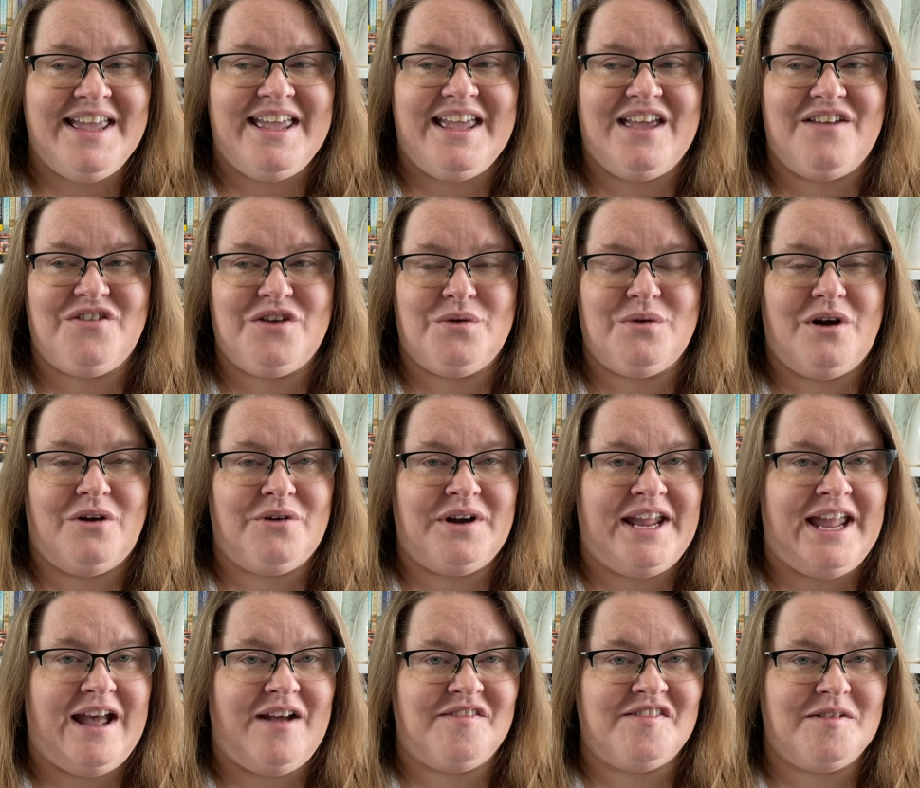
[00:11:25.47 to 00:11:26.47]
if you already
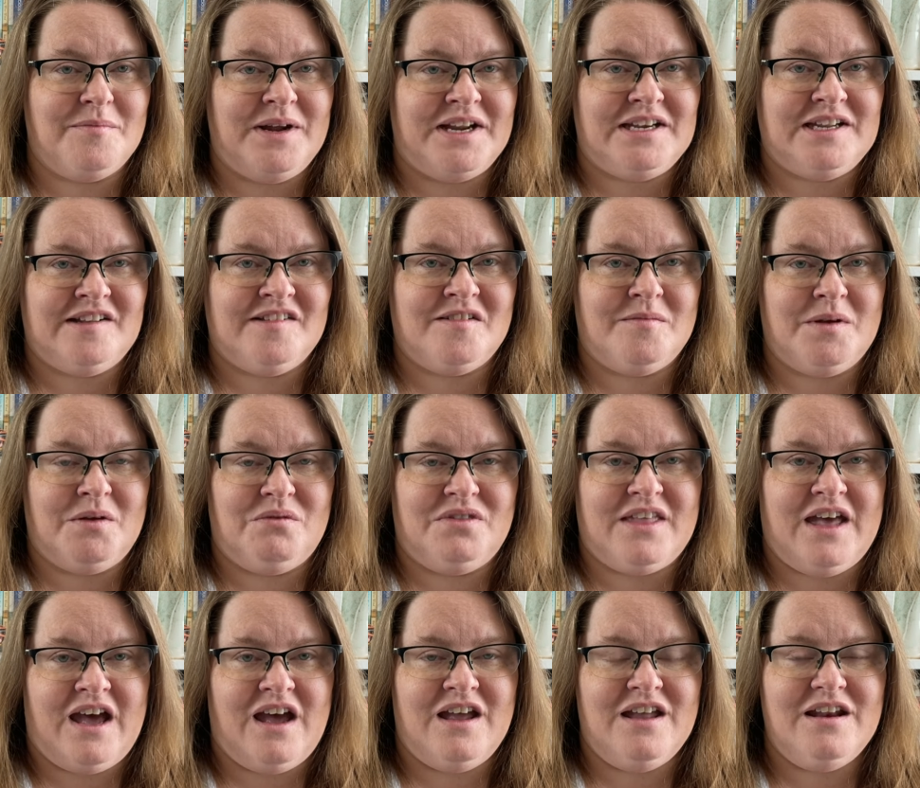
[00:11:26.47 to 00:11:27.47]
have some ideas about
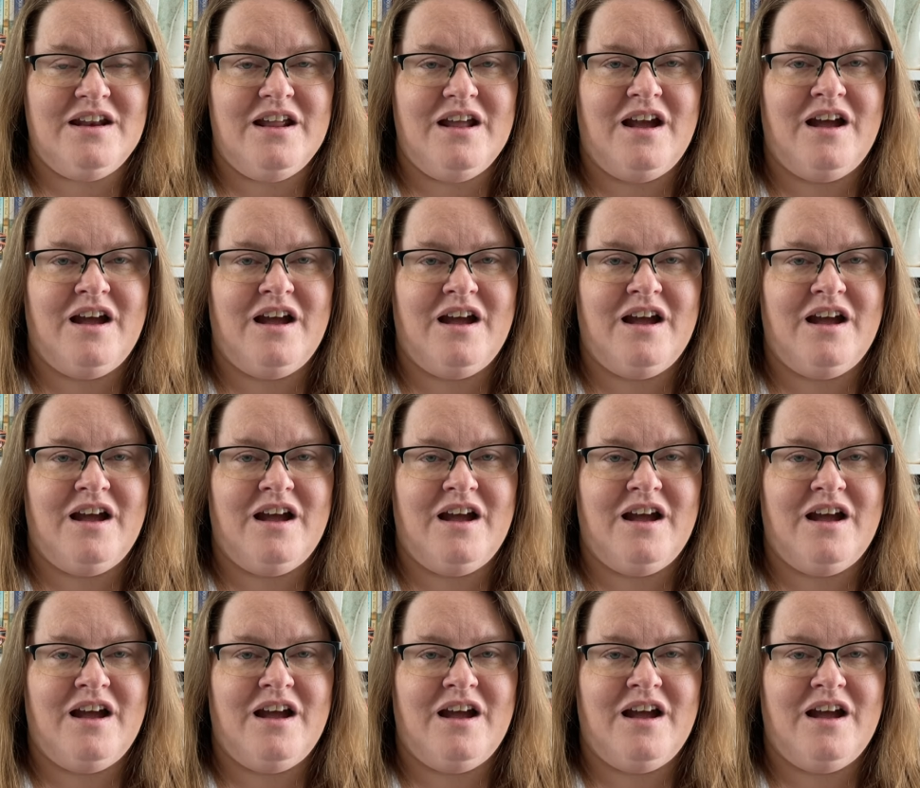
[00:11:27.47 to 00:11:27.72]
that.